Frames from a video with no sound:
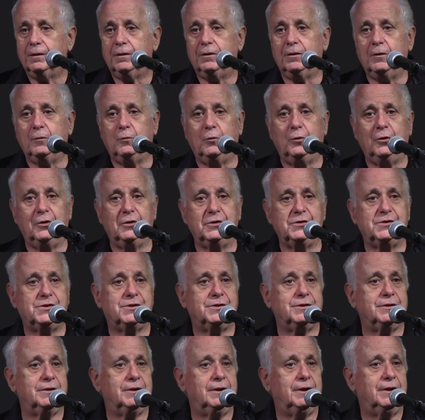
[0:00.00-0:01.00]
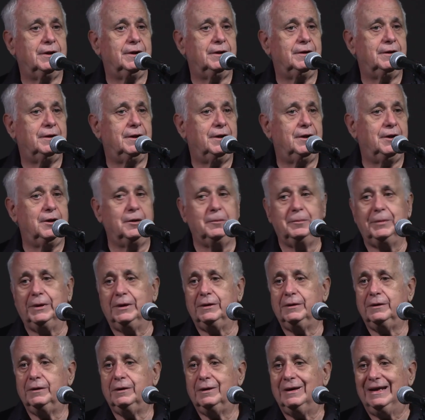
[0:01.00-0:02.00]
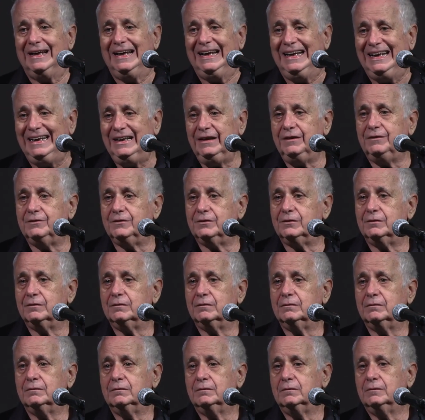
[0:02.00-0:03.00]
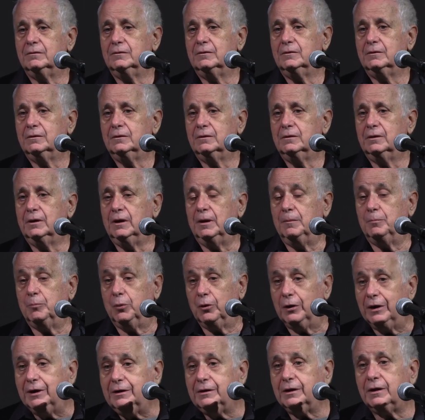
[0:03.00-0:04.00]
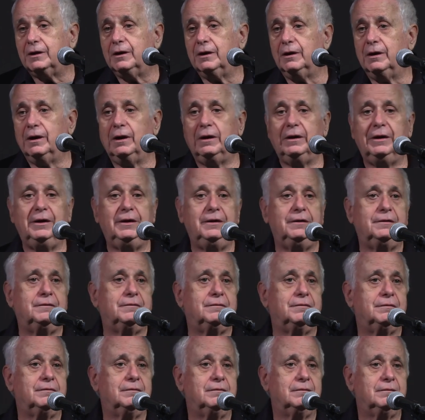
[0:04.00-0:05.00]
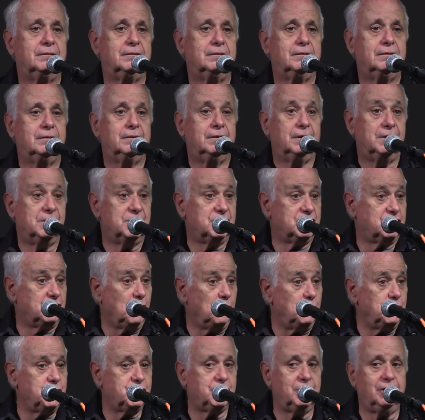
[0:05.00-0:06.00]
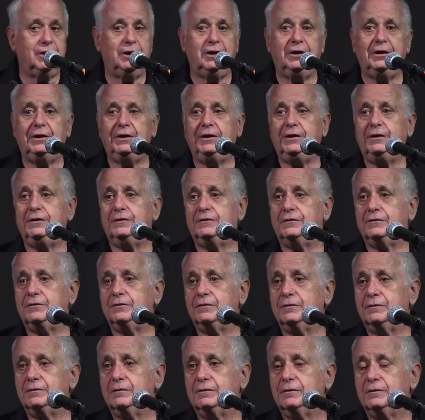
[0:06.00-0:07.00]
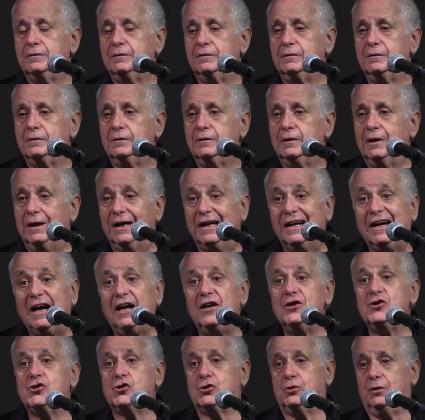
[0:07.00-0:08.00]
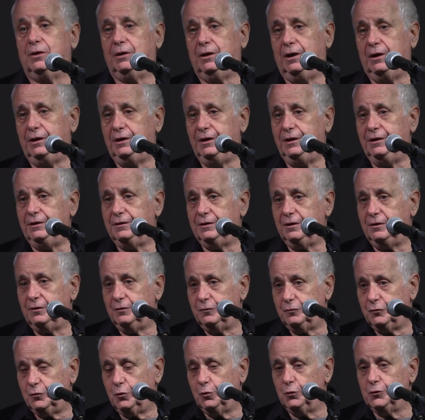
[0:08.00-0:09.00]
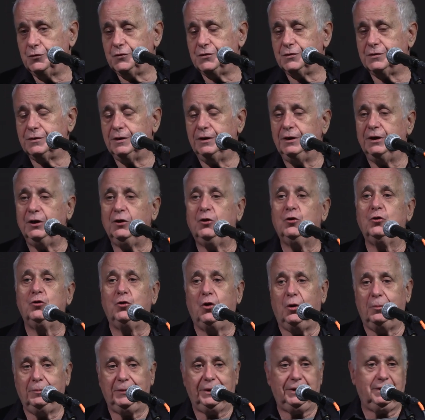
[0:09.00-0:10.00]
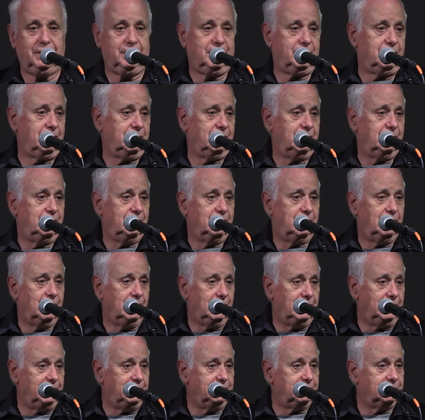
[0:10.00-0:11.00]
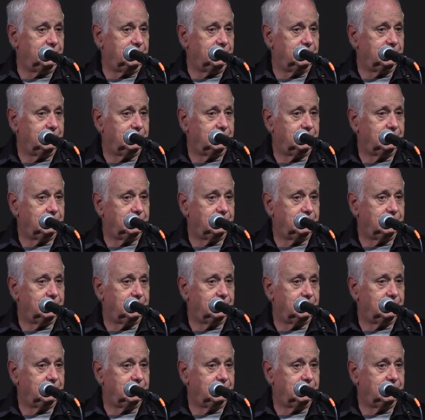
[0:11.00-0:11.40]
There was an urban elite, a political elite, a social elite, a cultural elite, and of course an economic elite.